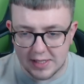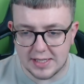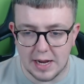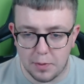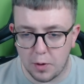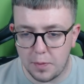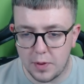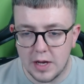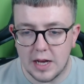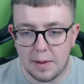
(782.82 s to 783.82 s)
step up
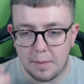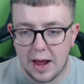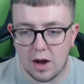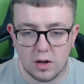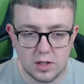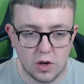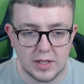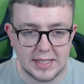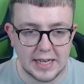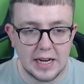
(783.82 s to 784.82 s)
and play
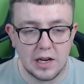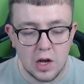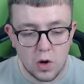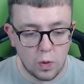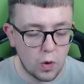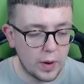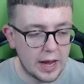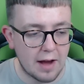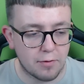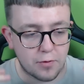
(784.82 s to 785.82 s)
alongside Dean? Will we
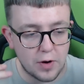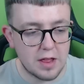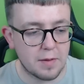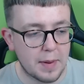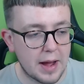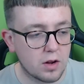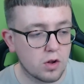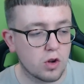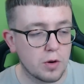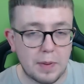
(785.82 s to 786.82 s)
have three at the back?
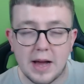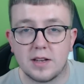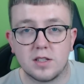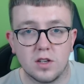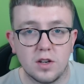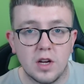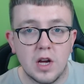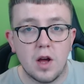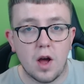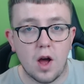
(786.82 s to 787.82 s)
Could Pedersen
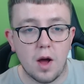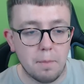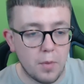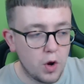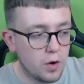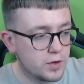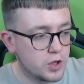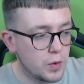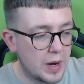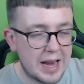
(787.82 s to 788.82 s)
move
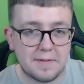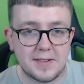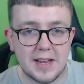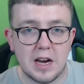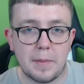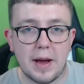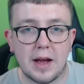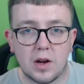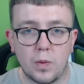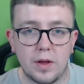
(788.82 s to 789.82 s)
to a left centre back
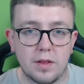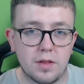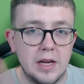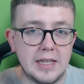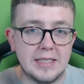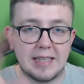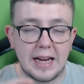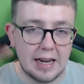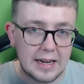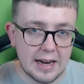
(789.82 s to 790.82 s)
with
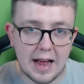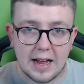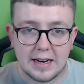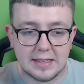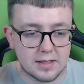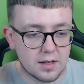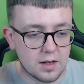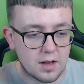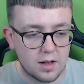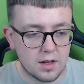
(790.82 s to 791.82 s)
Dean and
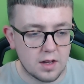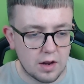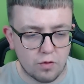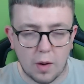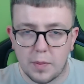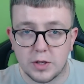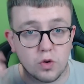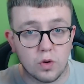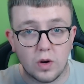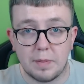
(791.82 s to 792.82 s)
Roberts,
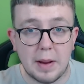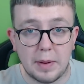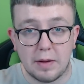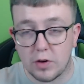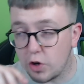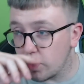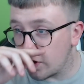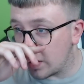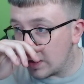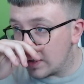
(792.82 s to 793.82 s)
or maybe even another